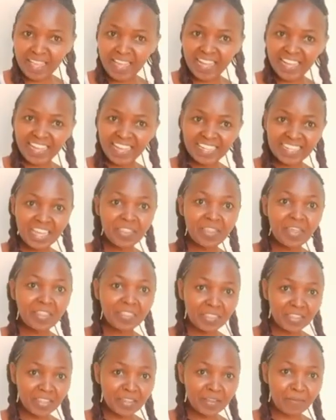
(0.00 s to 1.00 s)
Another
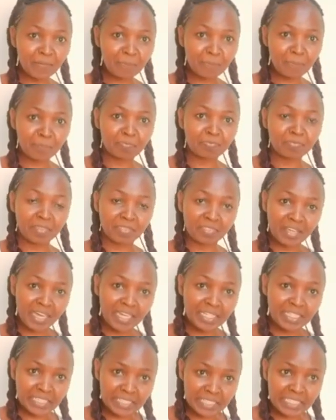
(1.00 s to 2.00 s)
thing, the
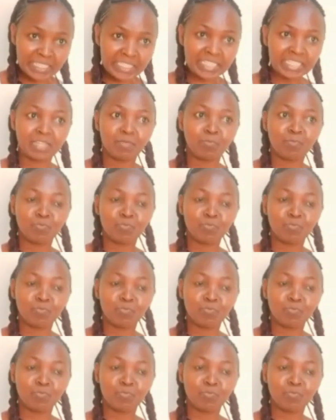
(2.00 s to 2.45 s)
third thing,